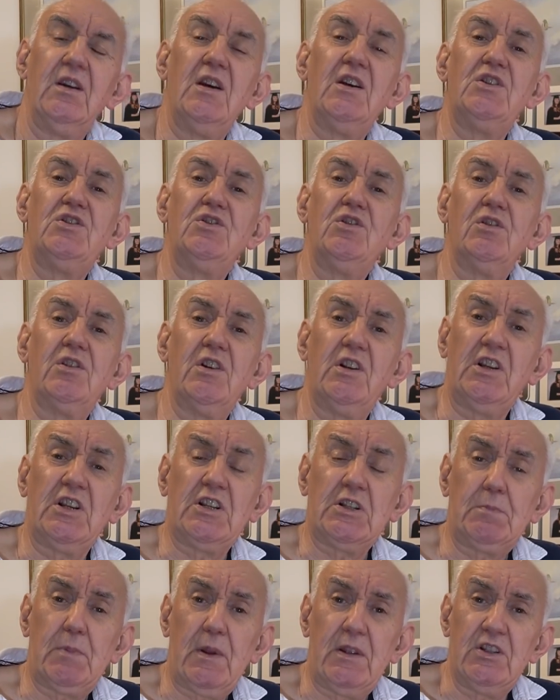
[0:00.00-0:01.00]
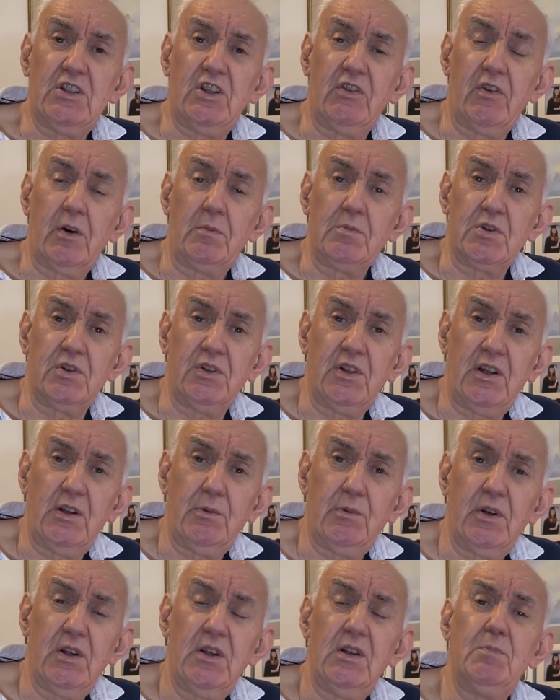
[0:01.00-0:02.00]
It's not an expensive option
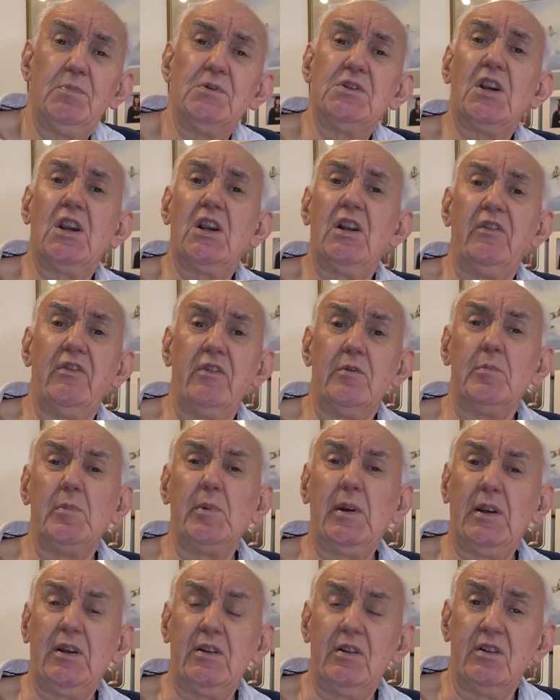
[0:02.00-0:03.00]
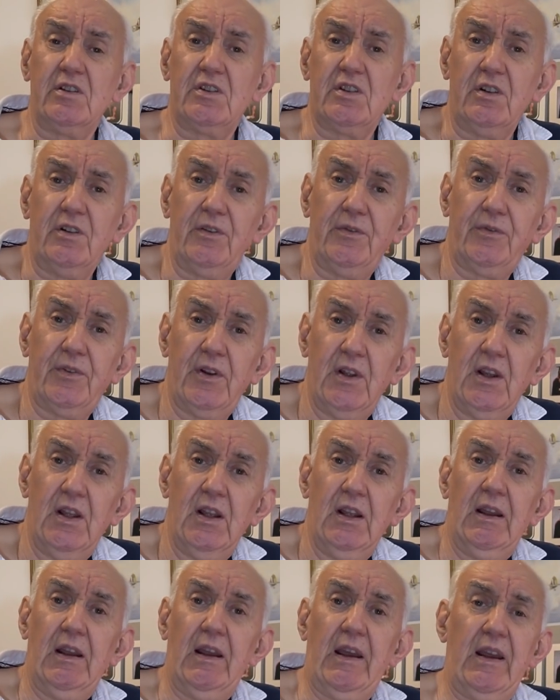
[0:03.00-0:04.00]
anyway, particularly if you make it yourself.
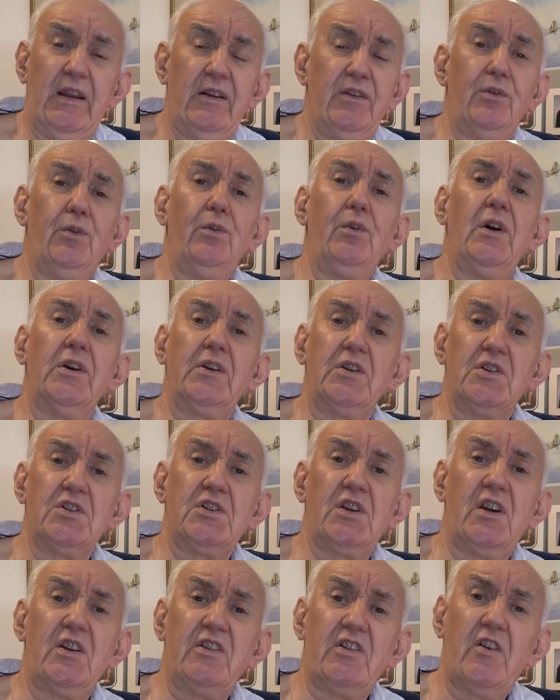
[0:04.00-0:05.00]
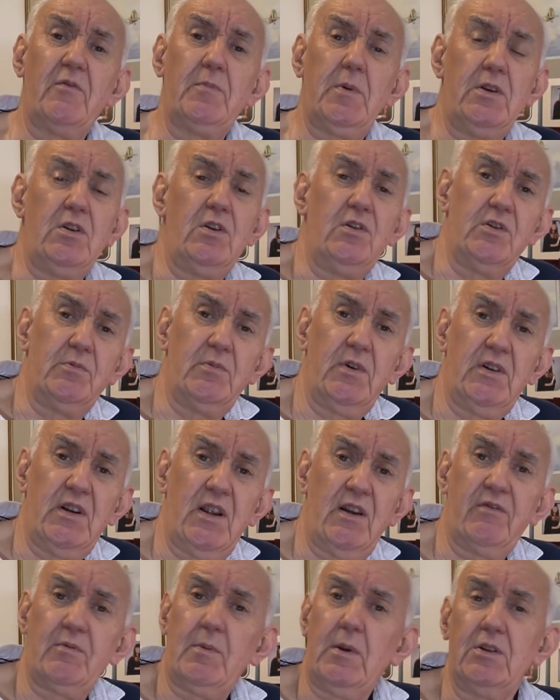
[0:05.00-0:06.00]
And all I can say is I've been using one
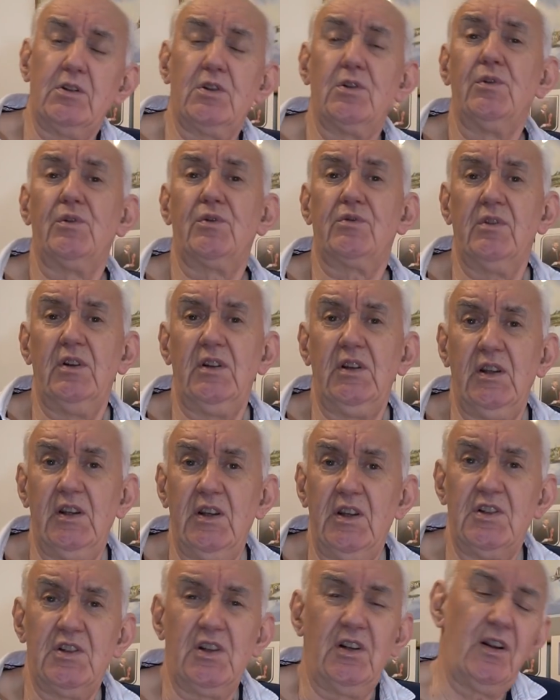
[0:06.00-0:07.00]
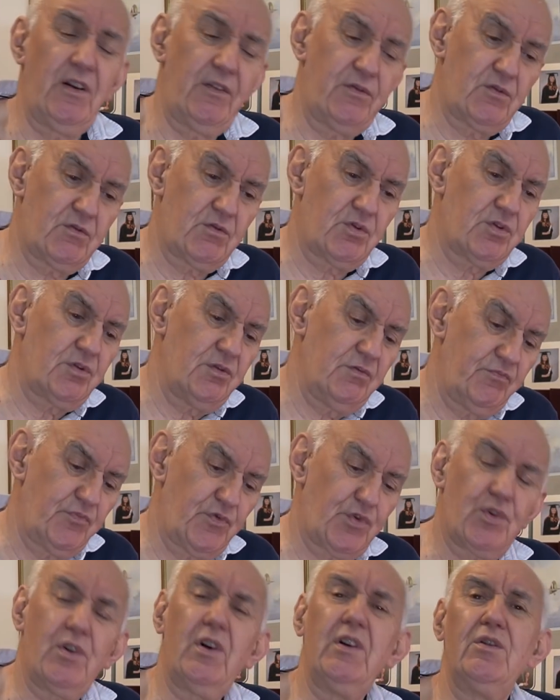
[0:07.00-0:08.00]
now for about 2 or 3 years, and I've
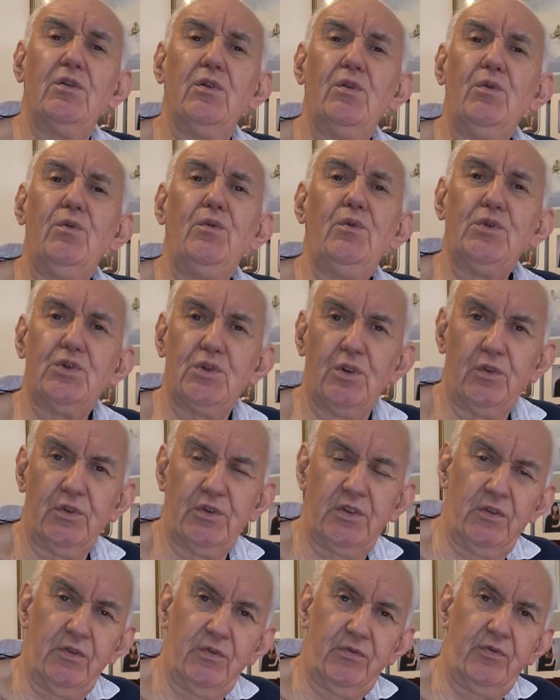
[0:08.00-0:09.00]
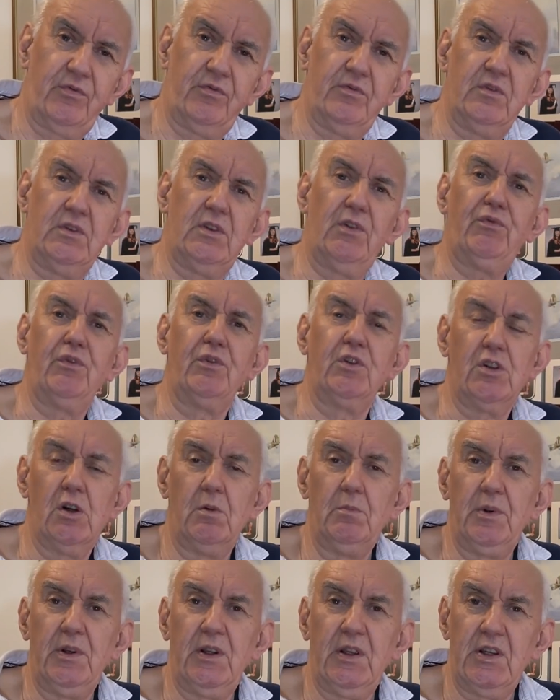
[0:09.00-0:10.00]
tried all sorts of different
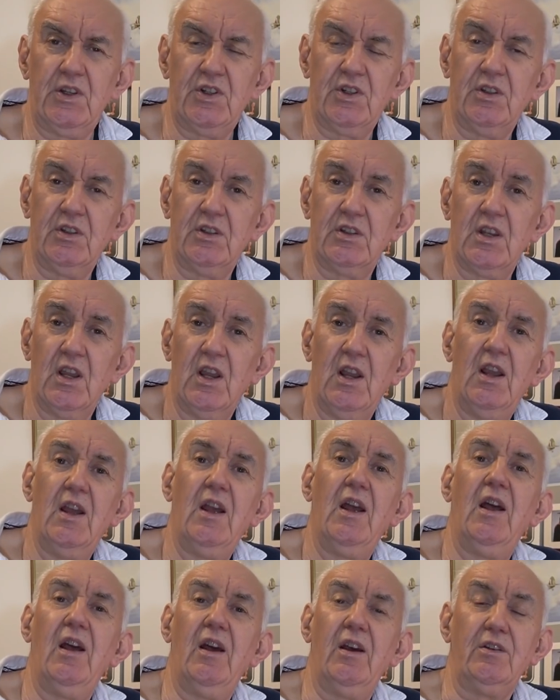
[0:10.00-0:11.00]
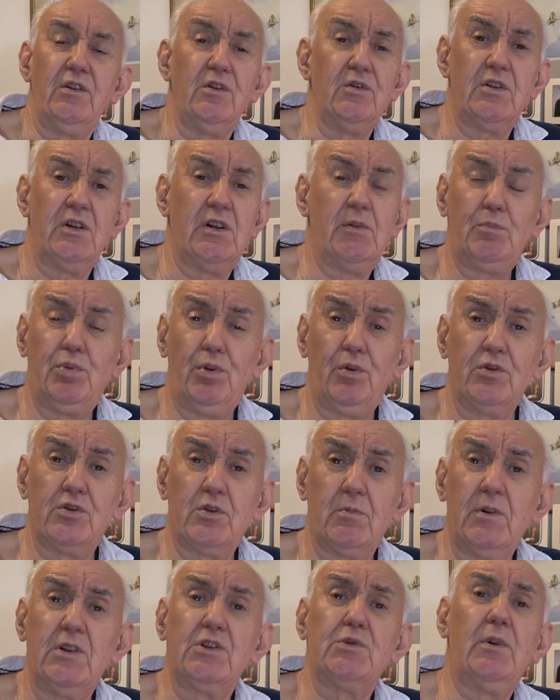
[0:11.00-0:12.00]
combinations. I used it at
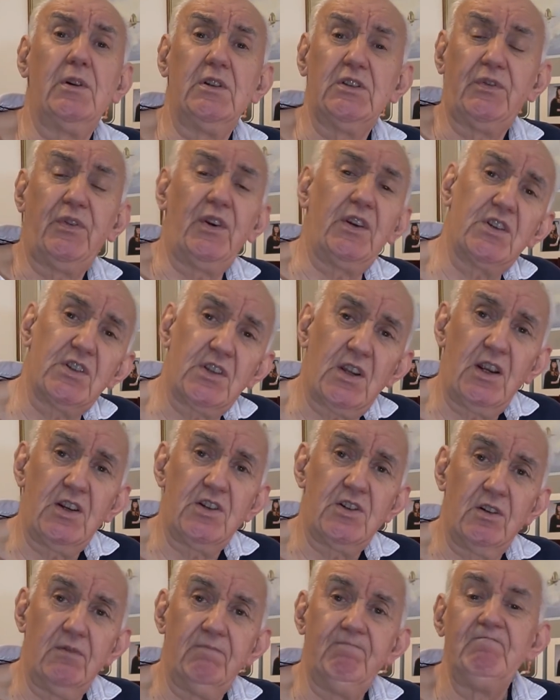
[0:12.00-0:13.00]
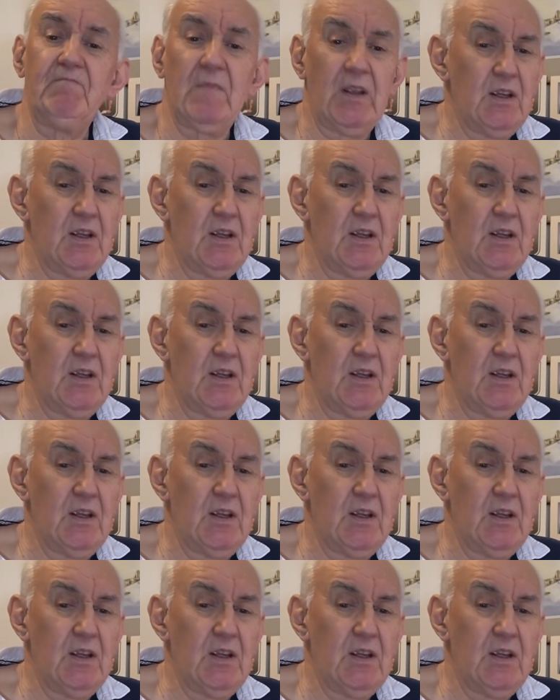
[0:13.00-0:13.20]
portable as well as fixed station.